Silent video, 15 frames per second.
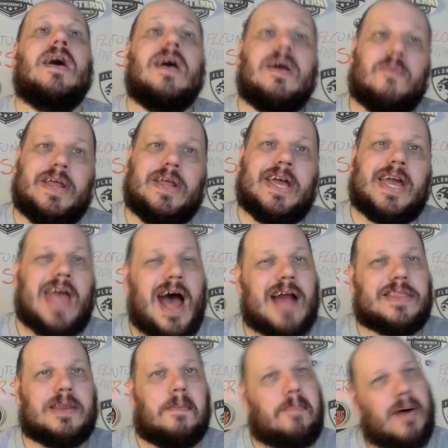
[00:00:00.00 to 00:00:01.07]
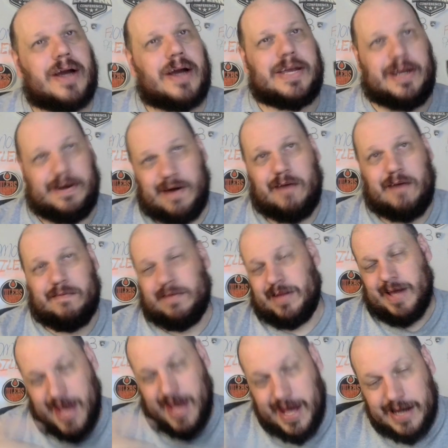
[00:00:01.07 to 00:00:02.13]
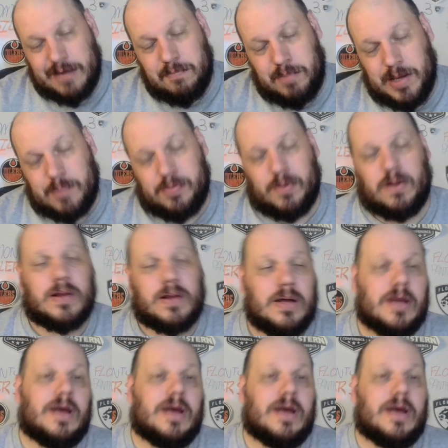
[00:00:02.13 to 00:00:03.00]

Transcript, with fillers: When you got the puck, you're not really hitting people.